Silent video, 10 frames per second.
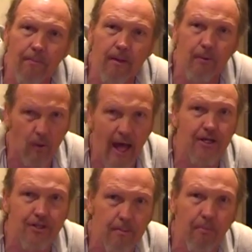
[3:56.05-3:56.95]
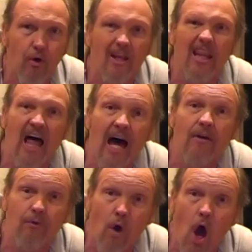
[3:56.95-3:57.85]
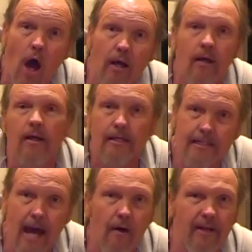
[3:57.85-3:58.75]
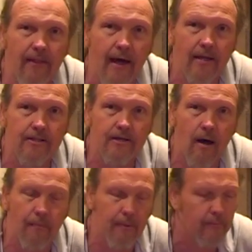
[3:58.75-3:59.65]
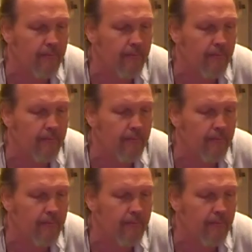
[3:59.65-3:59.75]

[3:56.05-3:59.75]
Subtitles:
people will actually put live rock down in that sump.